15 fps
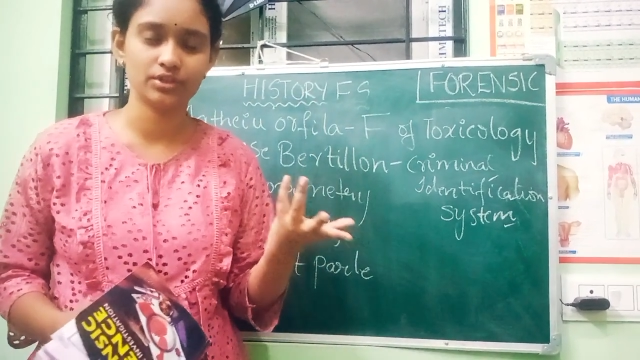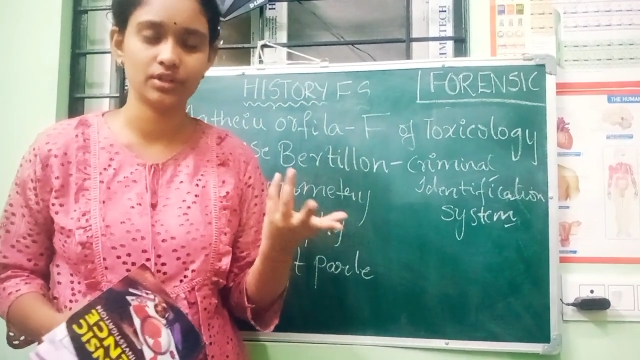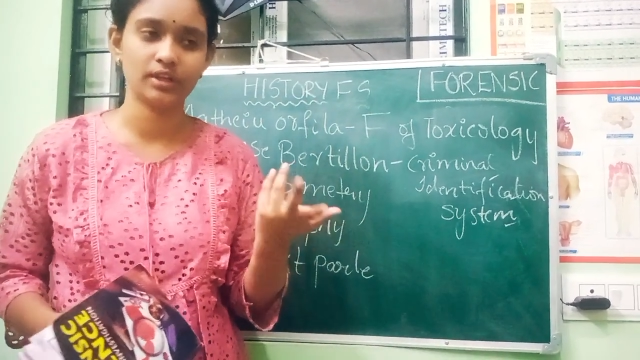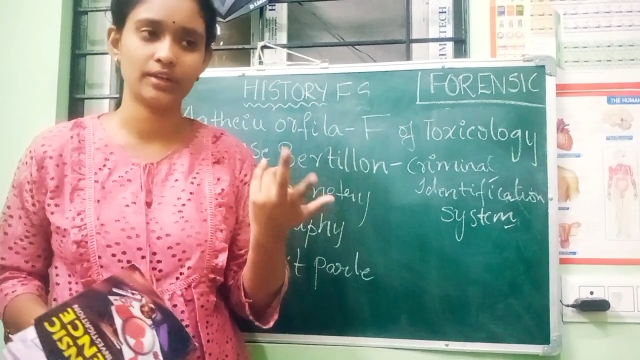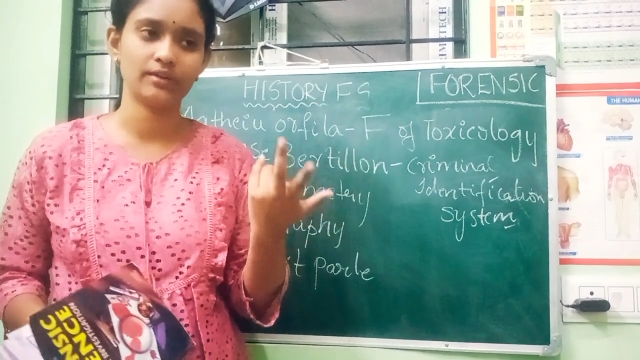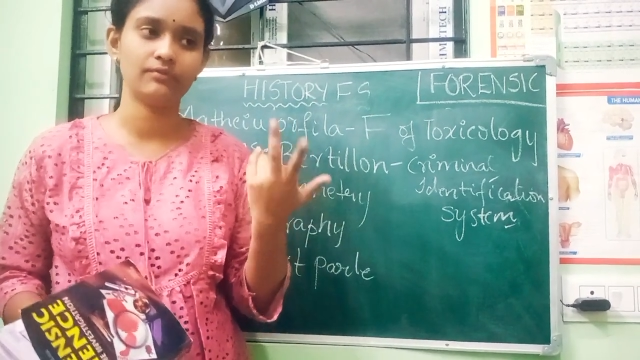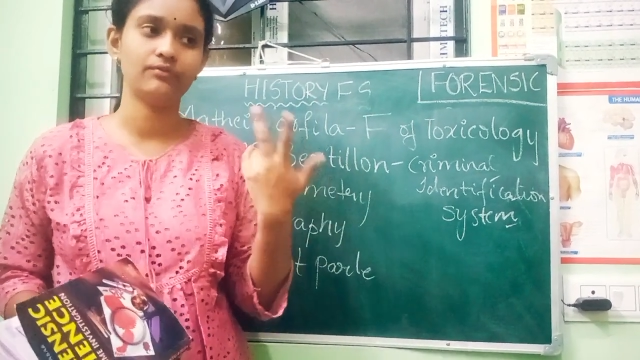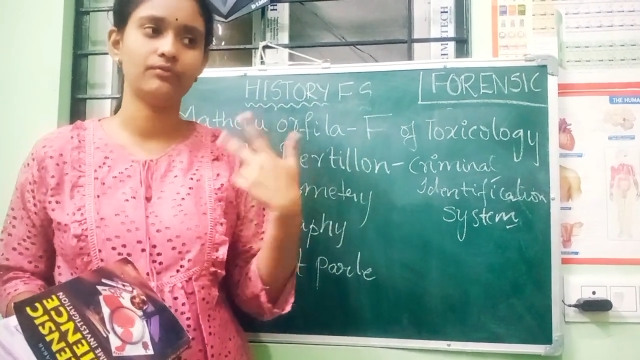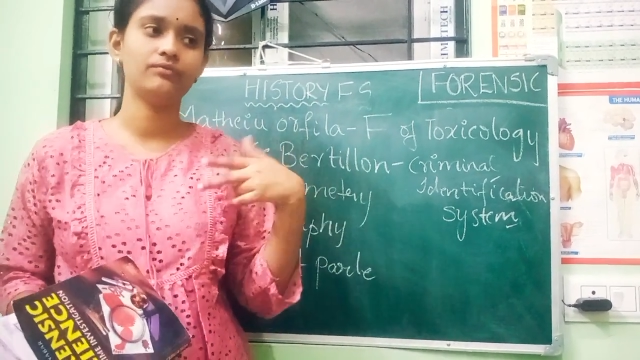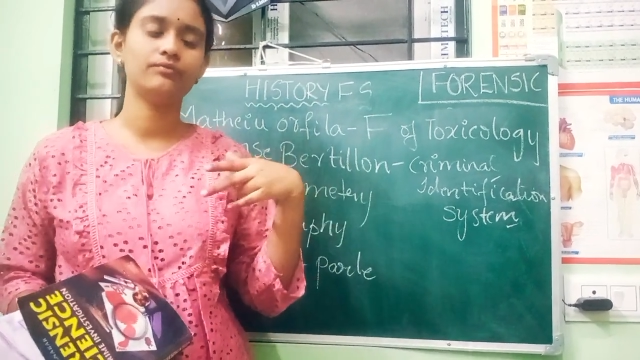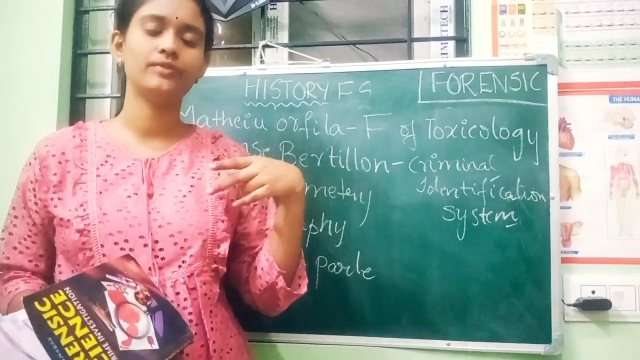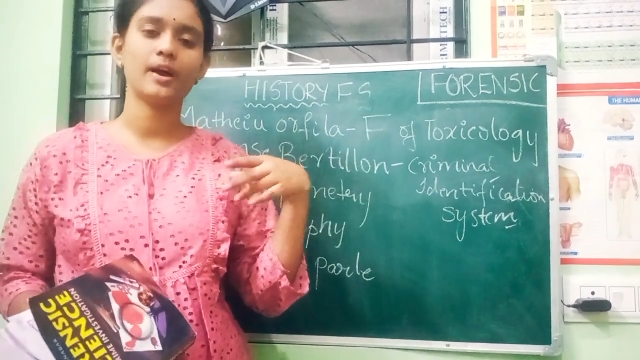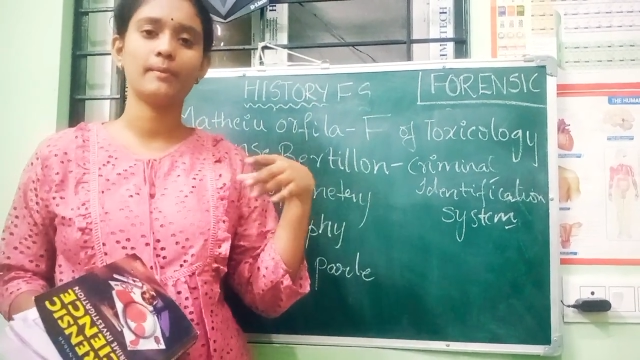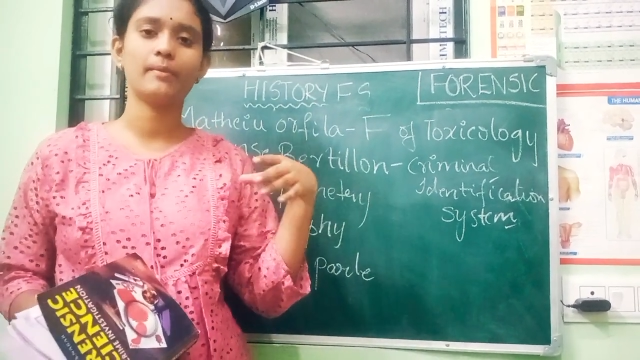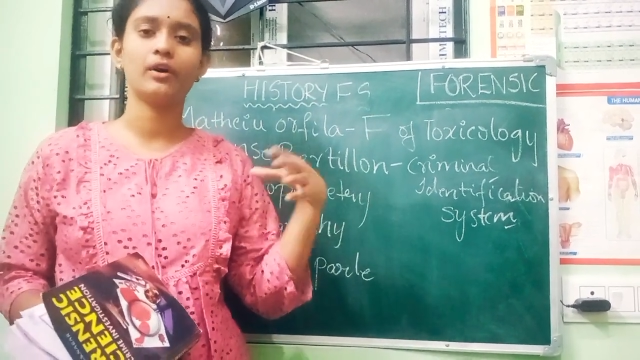like
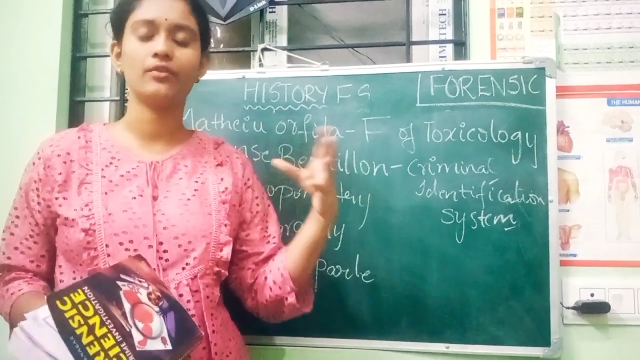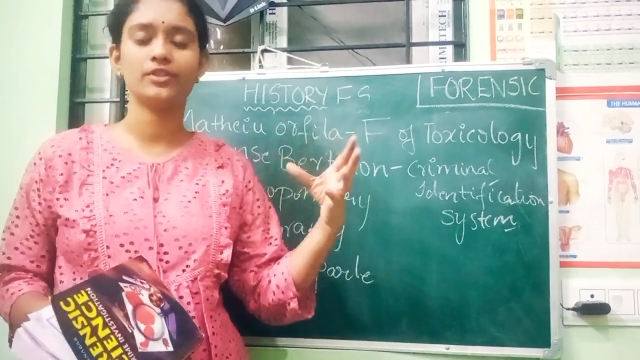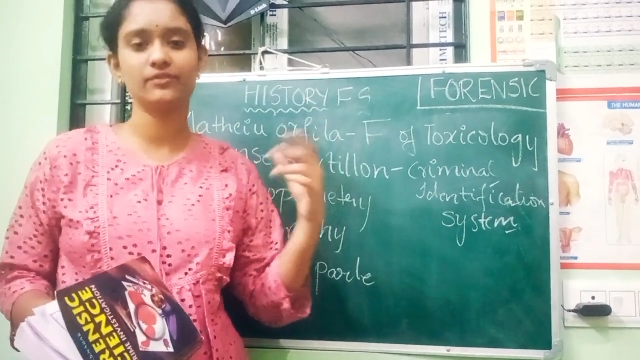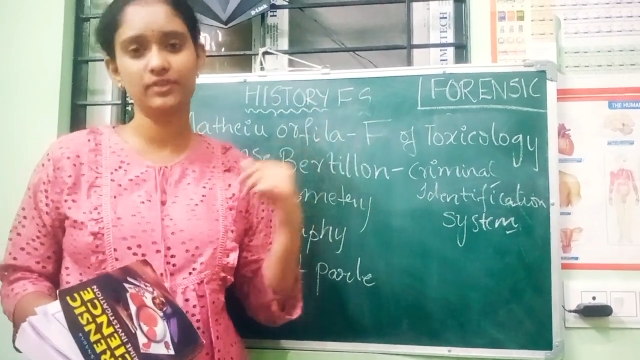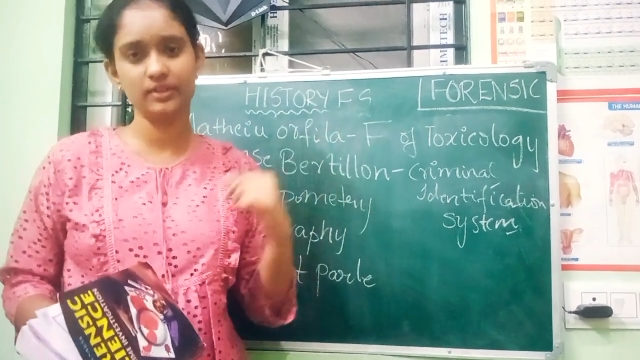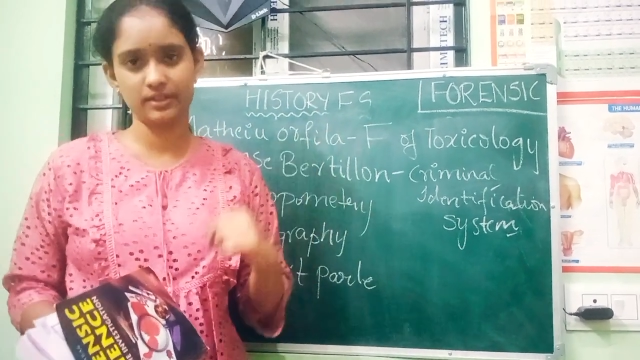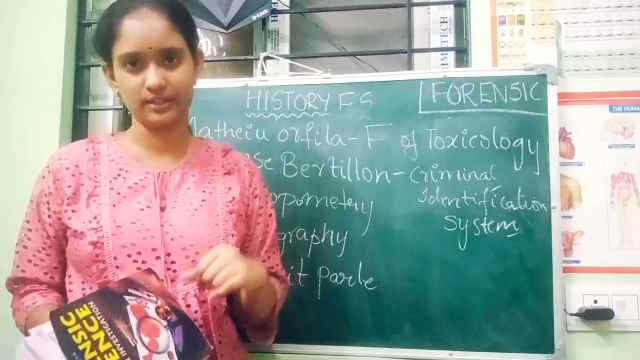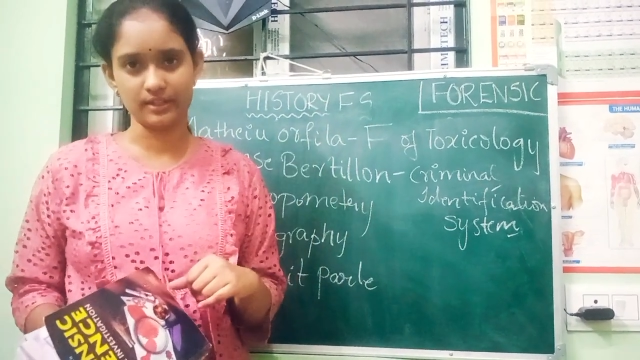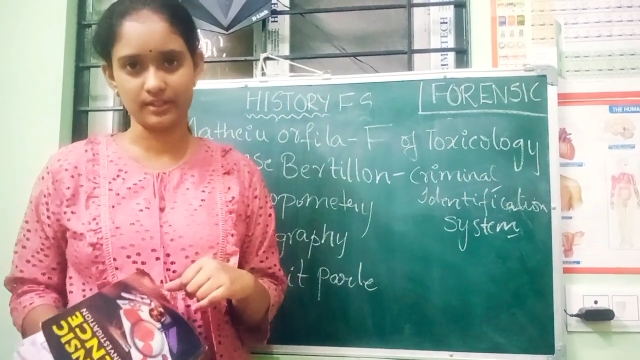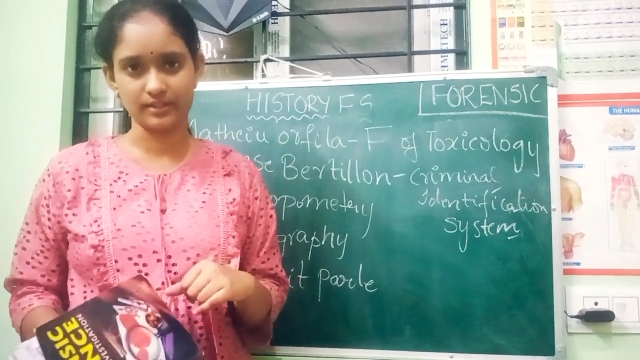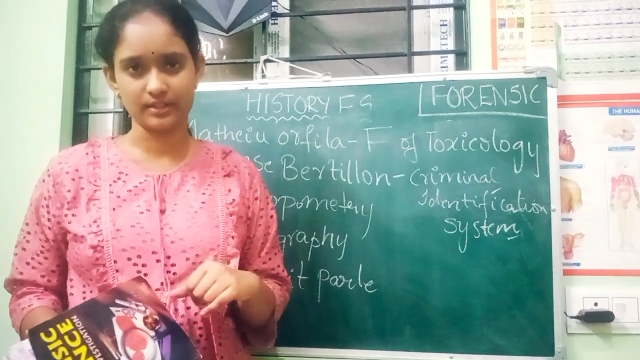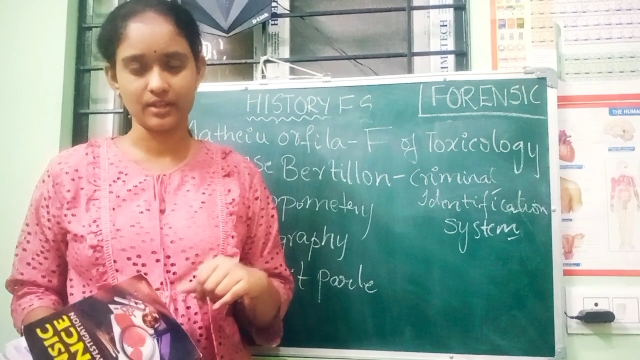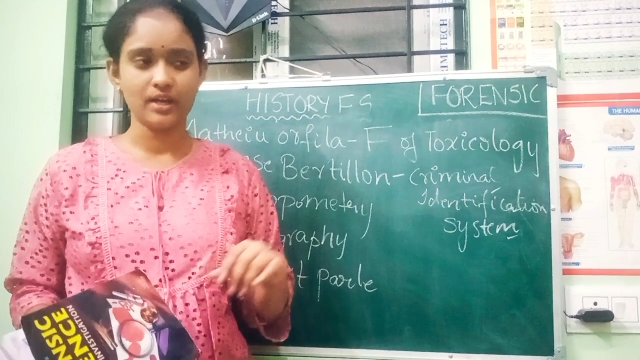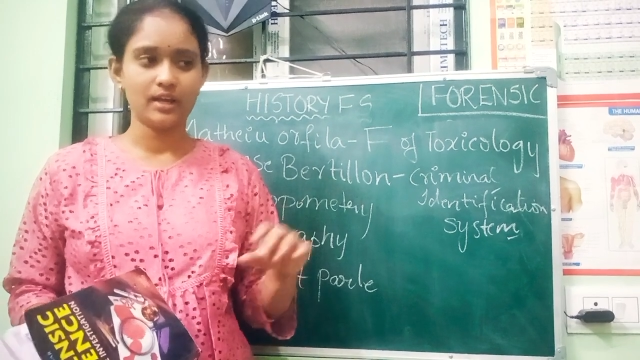about the witness.